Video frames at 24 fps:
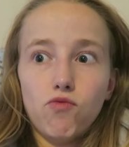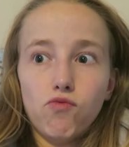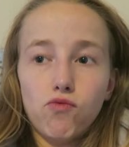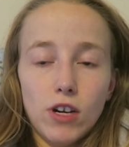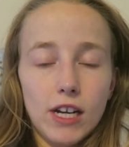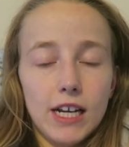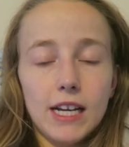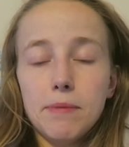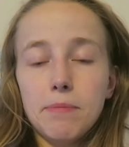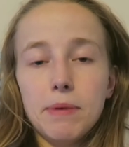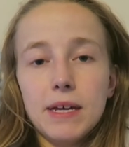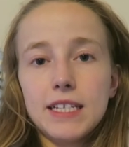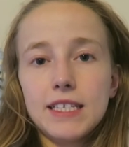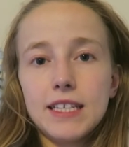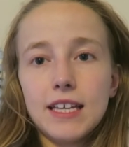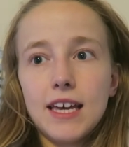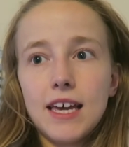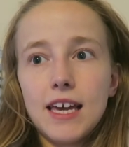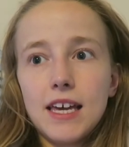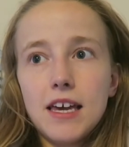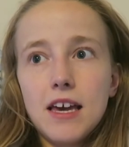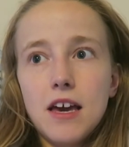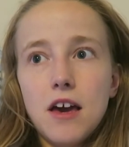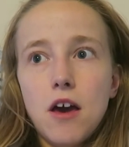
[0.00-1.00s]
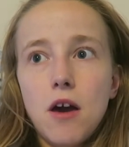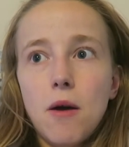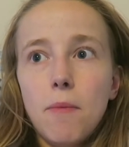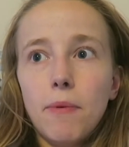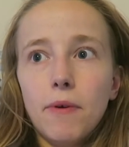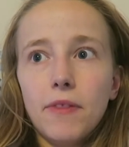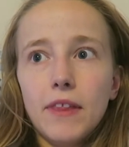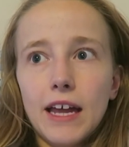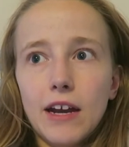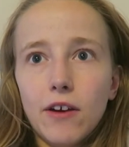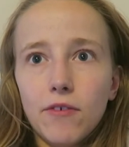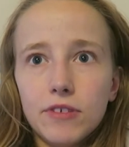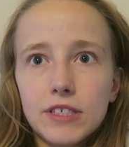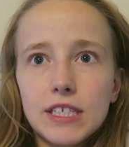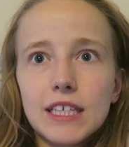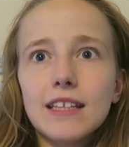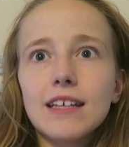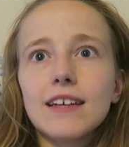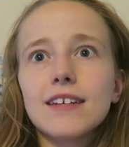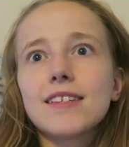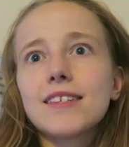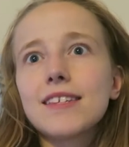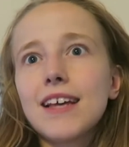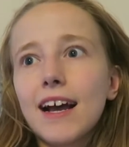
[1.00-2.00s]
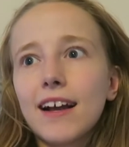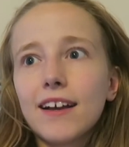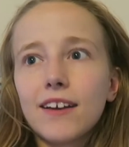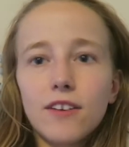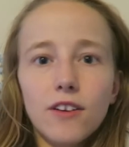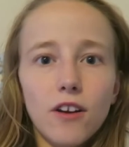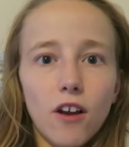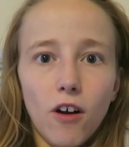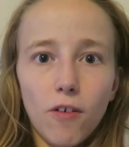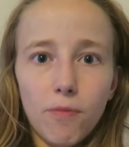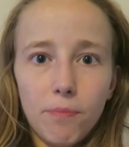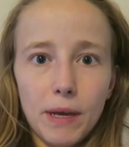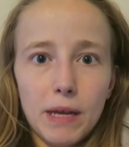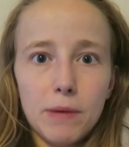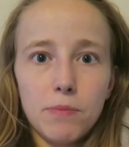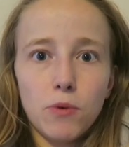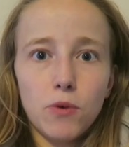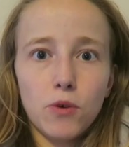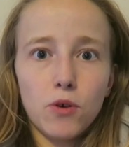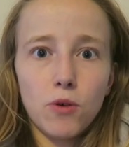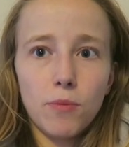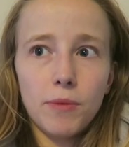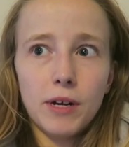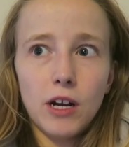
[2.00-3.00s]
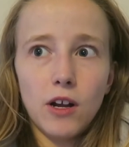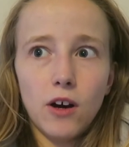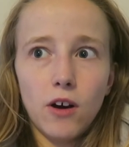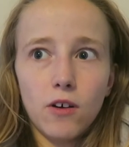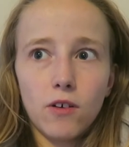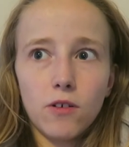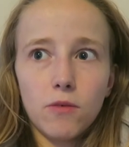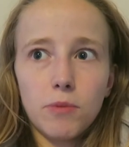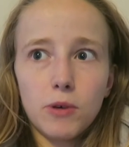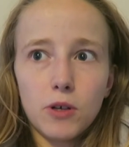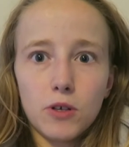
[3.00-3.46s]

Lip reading: really busy, but then obviously the second lot of people coming along,